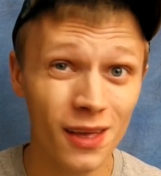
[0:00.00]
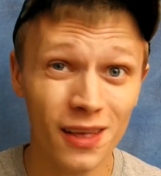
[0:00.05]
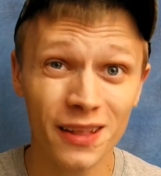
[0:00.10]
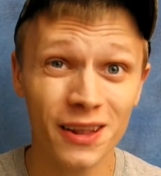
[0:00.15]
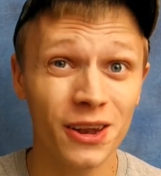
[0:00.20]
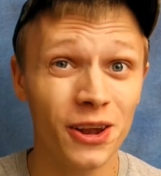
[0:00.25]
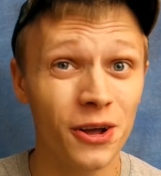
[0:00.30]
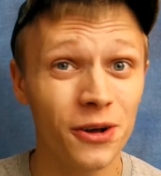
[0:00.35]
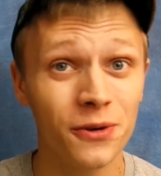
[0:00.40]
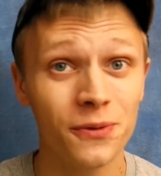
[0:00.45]

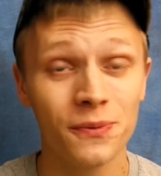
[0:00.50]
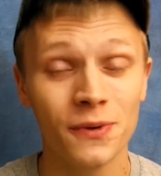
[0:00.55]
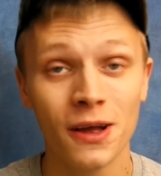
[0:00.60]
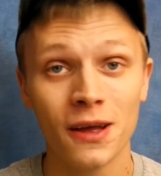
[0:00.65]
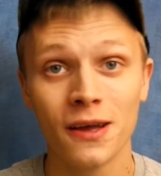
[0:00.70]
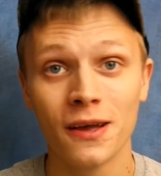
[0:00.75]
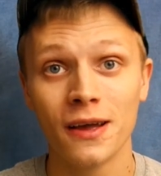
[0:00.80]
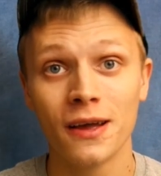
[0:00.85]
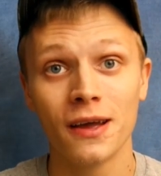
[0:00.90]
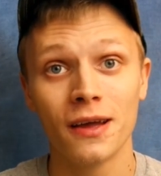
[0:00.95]
you know,
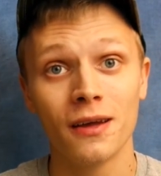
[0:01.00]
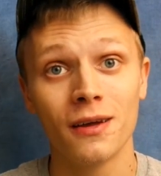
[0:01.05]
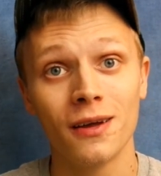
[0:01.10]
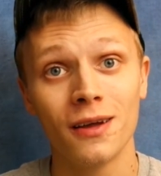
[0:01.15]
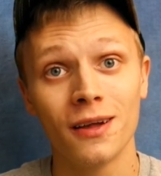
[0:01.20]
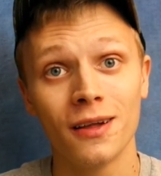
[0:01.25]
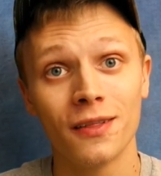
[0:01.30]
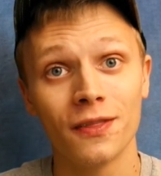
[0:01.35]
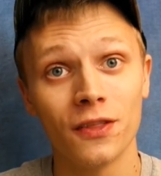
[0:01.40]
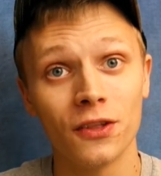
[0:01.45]

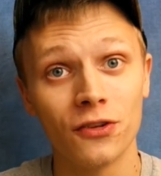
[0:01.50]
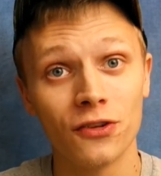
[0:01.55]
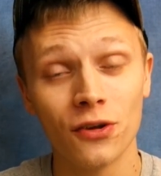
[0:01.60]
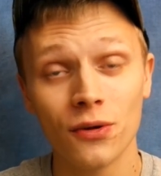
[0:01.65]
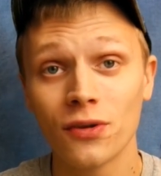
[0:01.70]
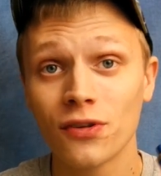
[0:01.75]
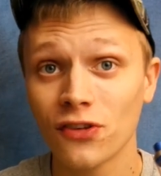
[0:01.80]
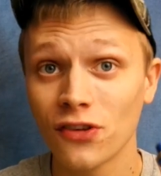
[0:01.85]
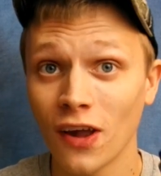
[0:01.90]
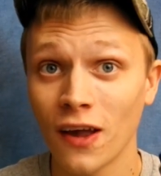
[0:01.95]
the
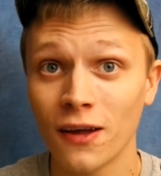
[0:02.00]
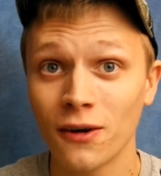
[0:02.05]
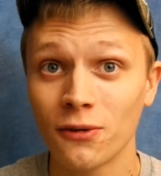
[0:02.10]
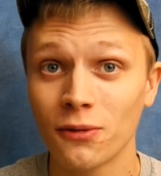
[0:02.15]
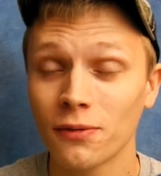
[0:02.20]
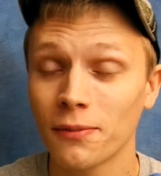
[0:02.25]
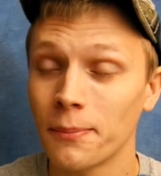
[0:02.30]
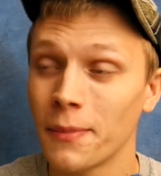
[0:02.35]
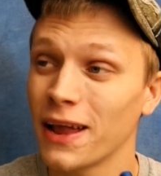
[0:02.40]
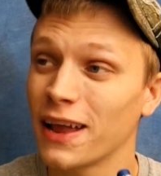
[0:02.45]
juice
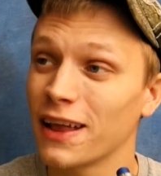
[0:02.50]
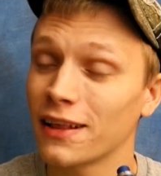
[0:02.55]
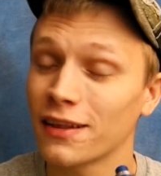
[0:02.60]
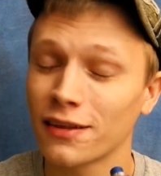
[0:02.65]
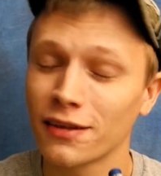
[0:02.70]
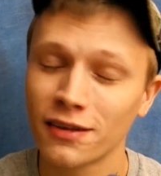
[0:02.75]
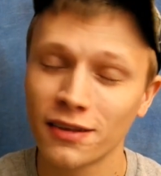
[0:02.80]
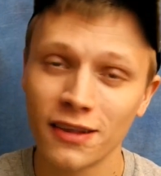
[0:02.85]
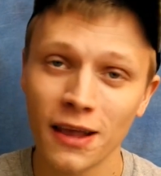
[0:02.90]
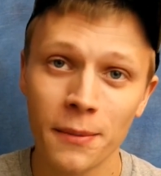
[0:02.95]
channels make it
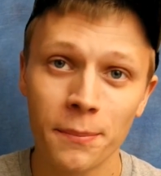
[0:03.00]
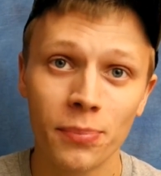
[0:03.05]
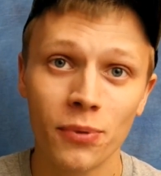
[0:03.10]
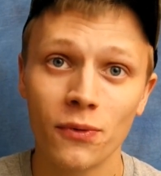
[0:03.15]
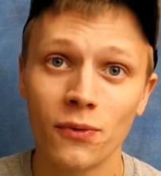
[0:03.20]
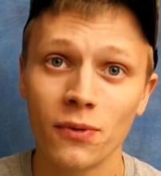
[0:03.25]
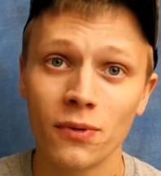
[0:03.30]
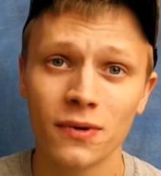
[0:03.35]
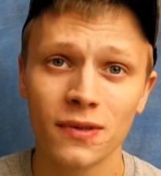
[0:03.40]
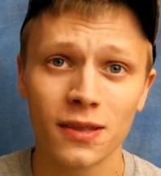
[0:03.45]

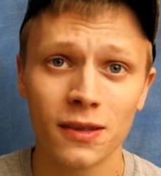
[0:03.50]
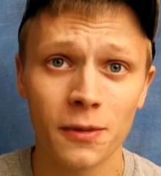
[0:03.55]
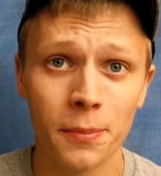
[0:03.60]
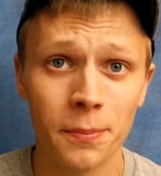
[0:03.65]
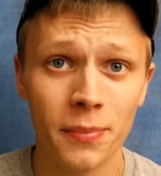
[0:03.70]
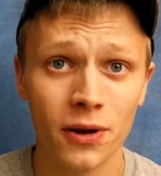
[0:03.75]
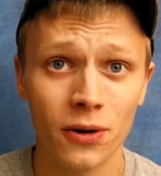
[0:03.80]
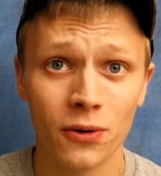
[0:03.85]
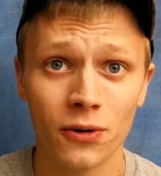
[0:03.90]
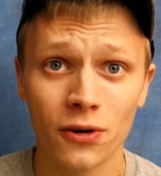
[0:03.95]
simple to
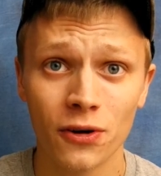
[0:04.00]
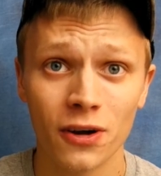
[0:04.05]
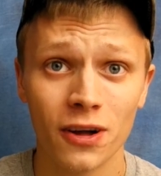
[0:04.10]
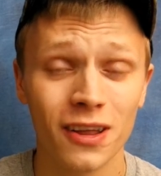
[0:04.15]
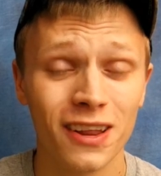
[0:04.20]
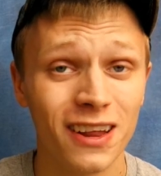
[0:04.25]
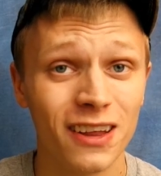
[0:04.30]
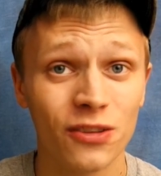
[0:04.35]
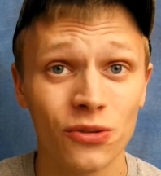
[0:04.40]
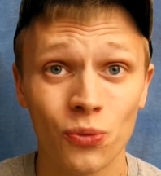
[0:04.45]
build
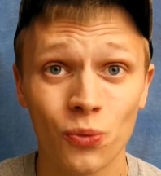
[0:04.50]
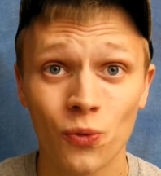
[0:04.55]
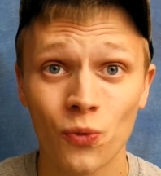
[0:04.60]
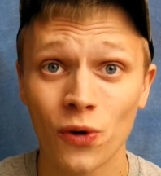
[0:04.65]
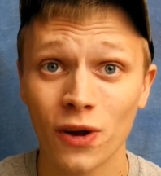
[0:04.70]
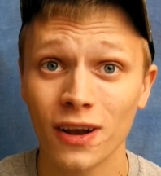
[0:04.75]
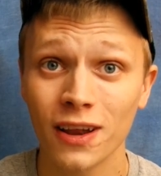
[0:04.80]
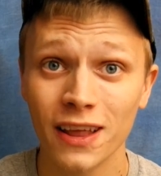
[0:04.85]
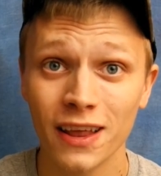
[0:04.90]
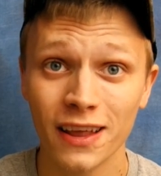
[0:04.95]
on. It's
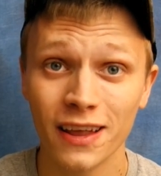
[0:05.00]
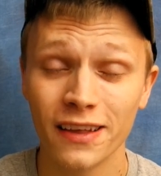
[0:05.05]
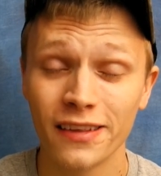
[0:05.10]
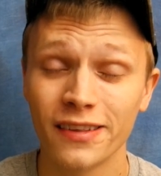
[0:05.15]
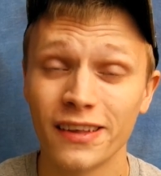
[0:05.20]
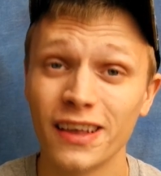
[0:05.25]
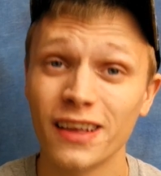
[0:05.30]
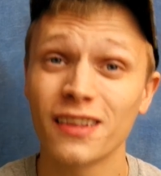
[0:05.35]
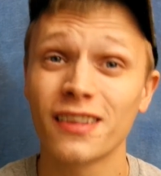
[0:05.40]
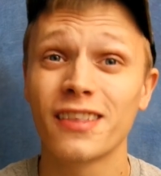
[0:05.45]
really
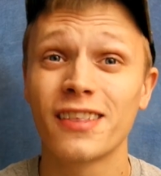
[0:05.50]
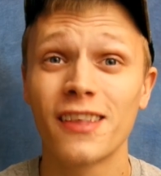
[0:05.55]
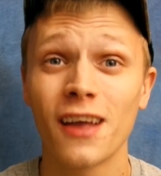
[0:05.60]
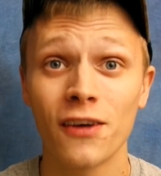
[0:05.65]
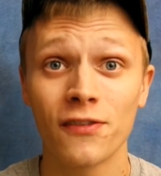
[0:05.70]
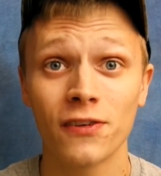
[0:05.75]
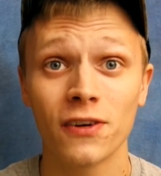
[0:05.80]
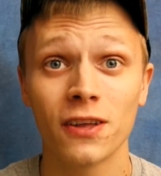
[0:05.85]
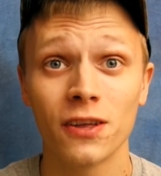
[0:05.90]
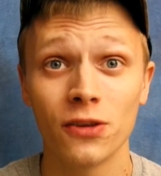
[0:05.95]
easy. It's
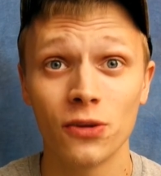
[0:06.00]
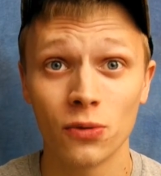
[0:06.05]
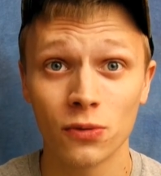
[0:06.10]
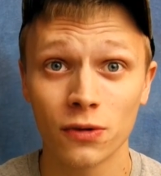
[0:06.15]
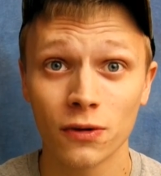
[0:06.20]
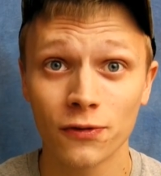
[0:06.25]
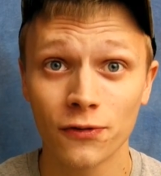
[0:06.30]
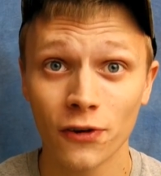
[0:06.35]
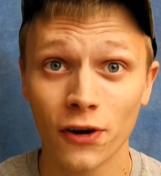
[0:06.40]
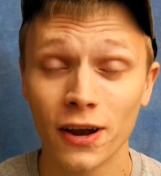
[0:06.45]
definitely
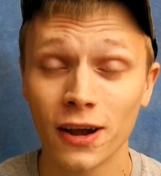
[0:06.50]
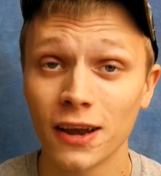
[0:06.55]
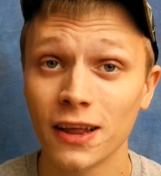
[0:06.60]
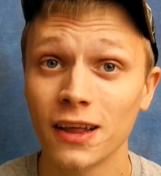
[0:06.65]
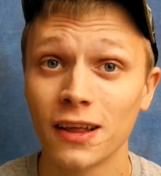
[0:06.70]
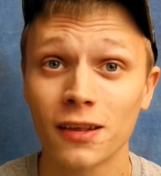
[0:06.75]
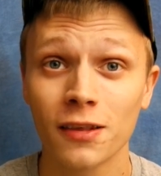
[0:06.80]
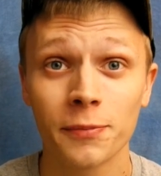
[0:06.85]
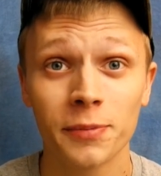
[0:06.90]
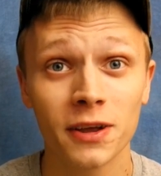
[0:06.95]
user
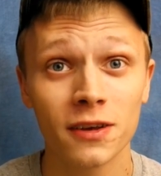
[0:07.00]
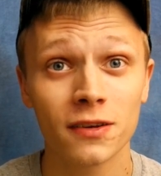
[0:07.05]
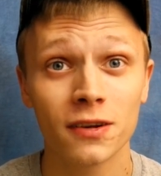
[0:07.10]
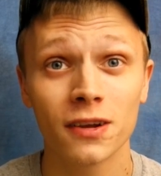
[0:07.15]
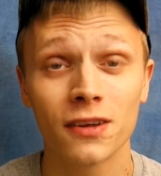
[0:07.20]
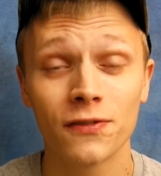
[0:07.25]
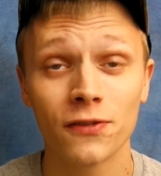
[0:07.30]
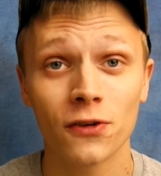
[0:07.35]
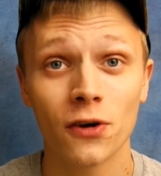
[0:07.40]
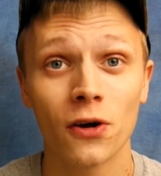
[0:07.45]
friendly,
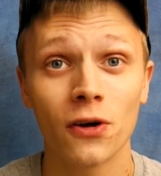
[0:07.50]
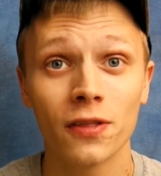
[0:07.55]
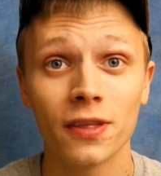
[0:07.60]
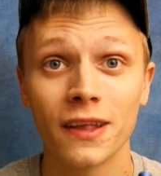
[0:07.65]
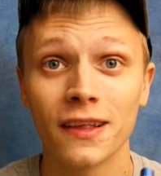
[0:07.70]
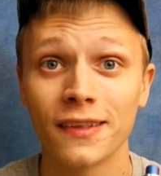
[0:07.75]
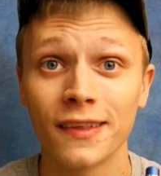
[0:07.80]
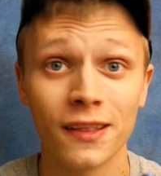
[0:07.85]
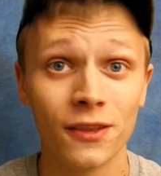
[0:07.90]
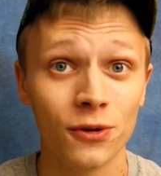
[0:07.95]
especially for all
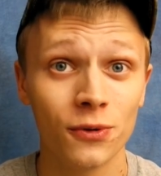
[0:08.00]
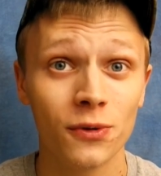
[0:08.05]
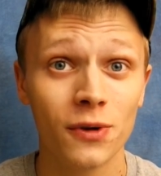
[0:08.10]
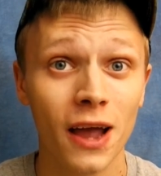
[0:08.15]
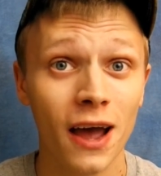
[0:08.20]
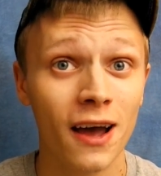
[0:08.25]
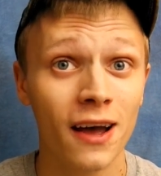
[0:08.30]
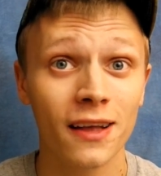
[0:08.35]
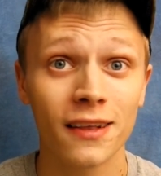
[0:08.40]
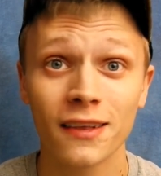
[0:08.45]
these new
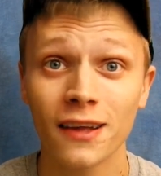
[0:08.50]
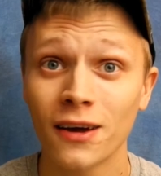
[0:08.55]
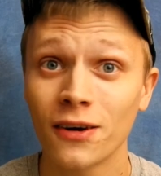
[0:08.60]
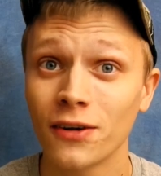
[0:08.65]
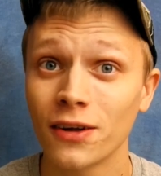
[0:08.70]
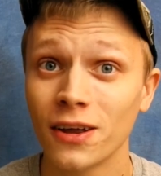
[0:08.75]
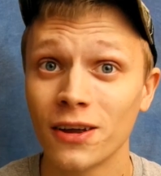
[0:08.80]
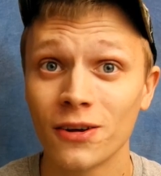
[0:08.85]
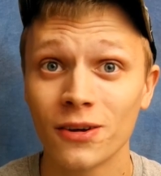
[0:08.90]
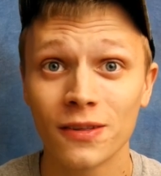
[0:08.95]
guys
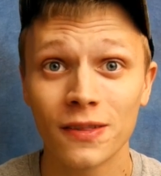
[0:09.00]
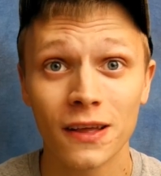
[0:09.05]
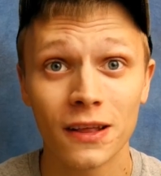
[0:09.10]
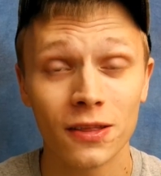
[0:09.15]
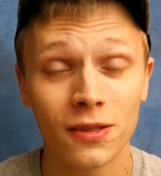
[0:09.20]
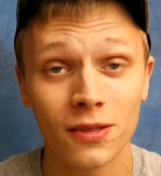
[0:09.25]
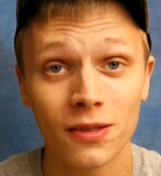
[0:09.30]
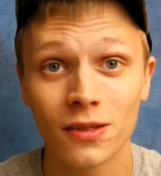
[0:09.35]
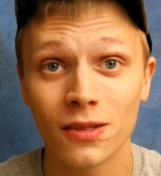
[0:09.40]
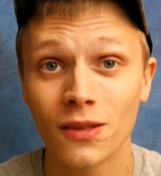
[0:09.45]
out here
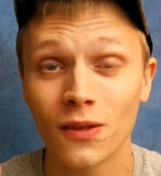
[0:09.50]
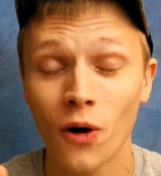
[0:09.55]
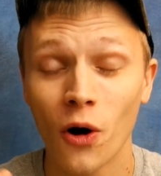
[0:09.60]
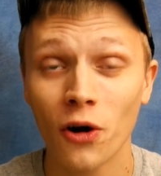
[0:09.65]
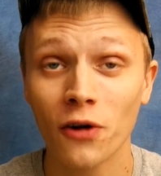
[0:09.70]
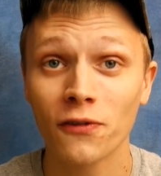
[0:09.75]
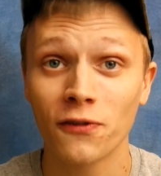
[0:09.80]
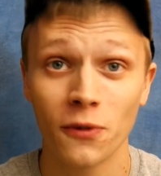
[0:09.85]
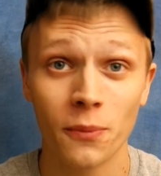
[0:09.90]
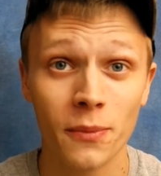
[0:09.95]
that
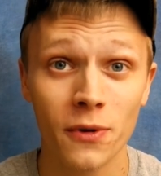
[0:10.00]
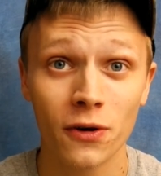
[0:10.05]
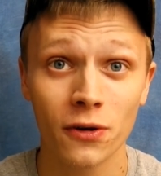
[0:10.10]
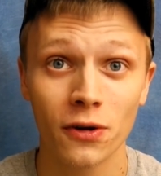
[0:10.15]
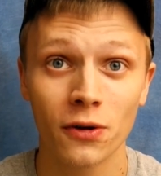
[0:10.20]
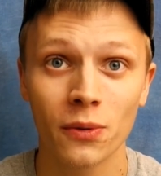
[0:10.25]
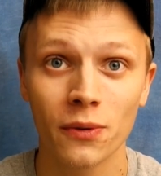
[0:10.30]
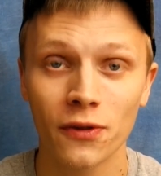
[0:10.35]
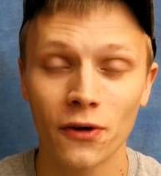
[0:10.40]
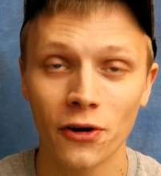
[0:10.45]
aren't
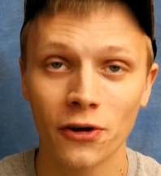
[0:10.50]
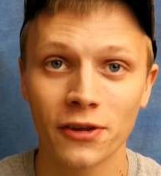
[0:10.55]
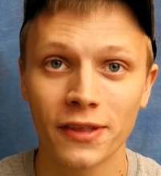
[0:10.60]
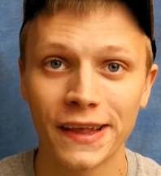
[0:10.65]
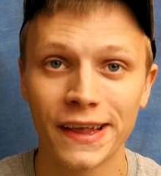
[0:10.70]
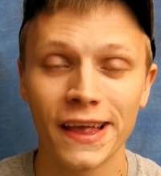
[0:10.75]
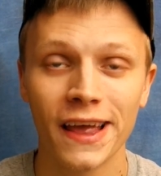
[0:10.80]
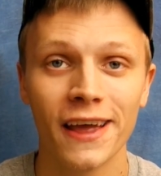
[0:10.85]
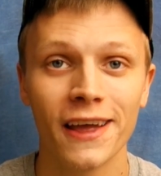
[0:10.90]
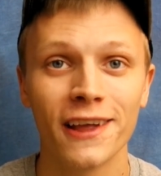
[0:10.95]
familiar with
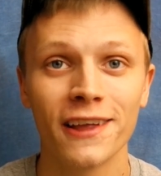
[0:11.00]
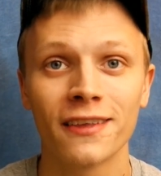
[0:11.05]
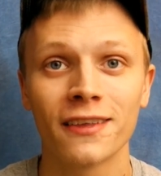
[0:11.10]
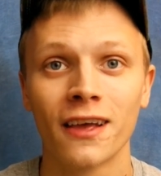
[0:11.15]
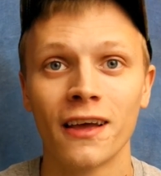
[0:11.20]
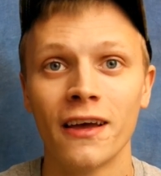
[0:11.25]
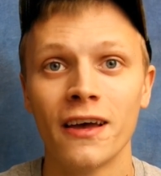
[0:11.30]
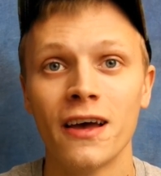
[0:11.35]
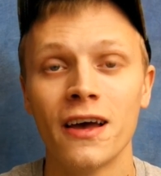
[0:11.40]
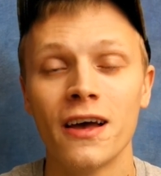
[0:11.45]
RTAs.